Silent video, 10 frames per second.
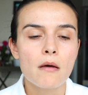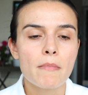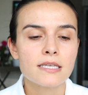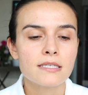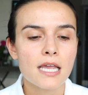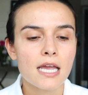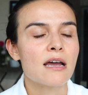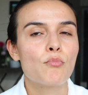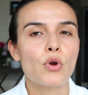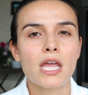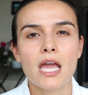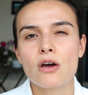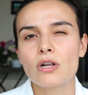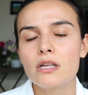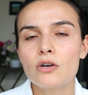my skin. I'm breaking
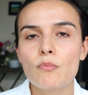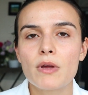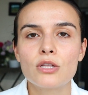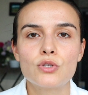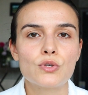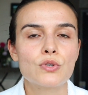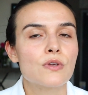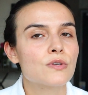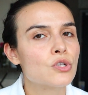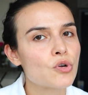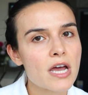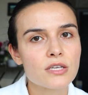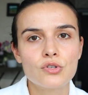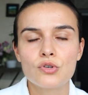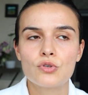out a little bit due to the
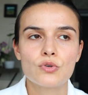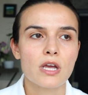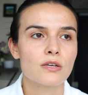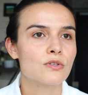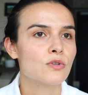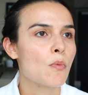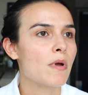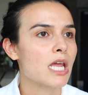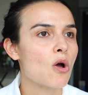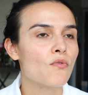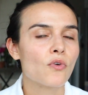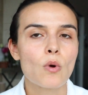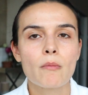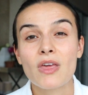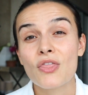stress, due to like so many
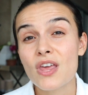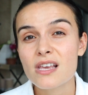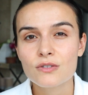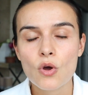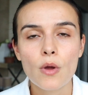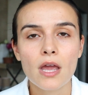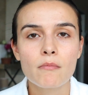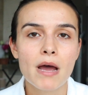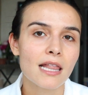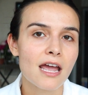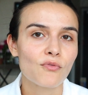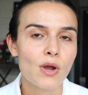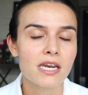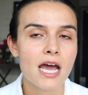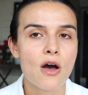overwhelming things going in my life
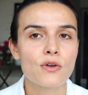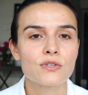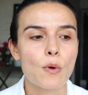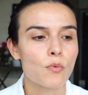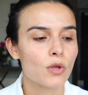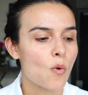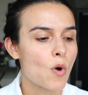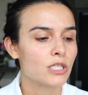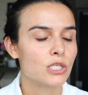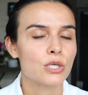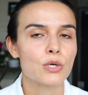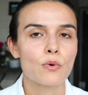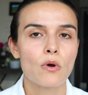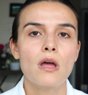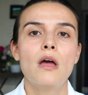right now. So I really want
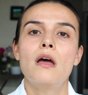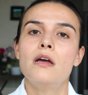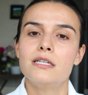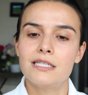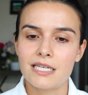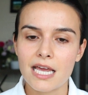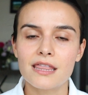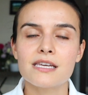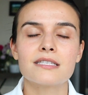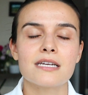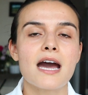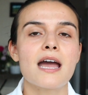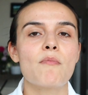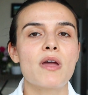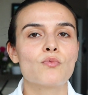to take this
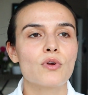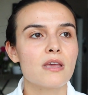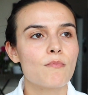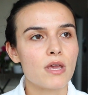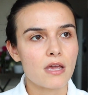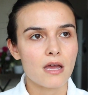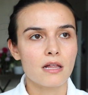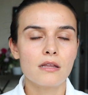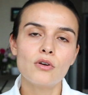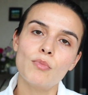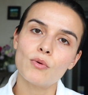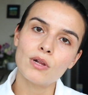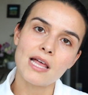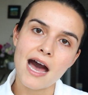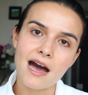time and really be a little bit
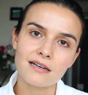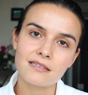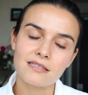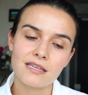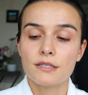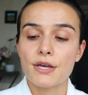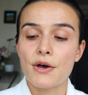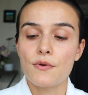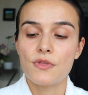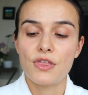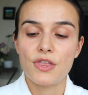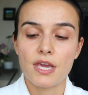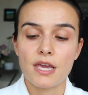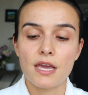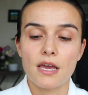relaxed. So
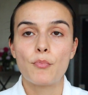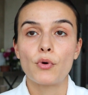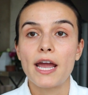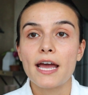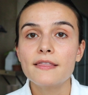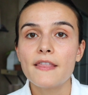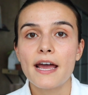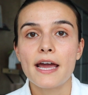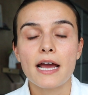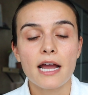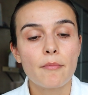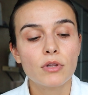the brand that I am